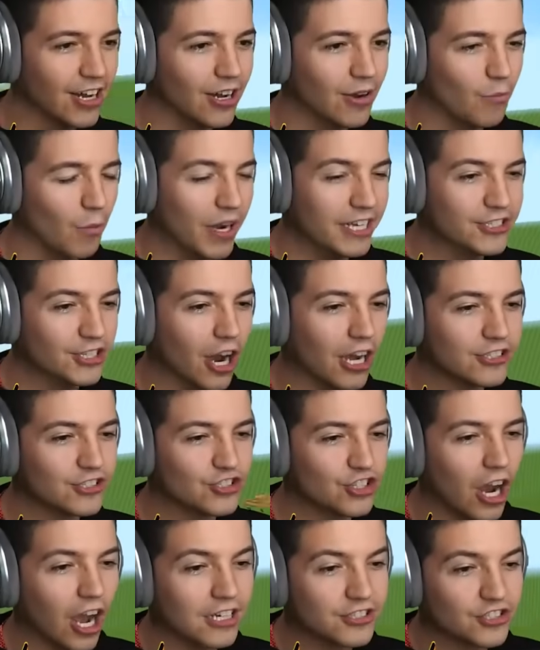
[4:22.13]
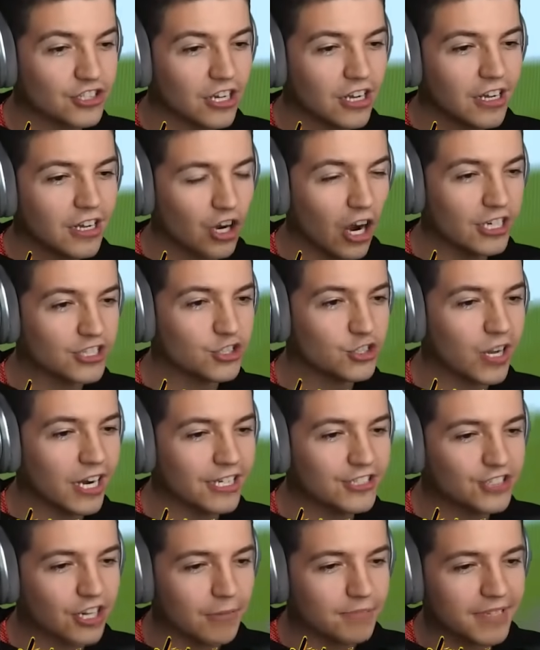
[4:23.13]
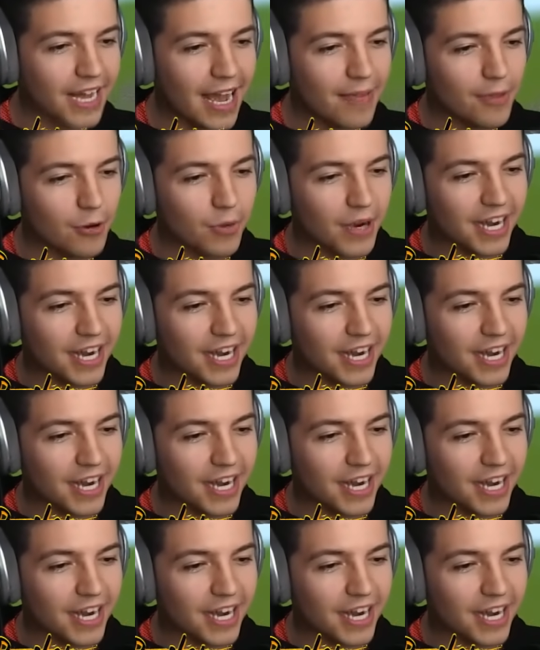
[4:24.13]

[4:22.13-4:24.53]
yes. Wait, Josh, Josh, Josh, yes. you gotta jump down there.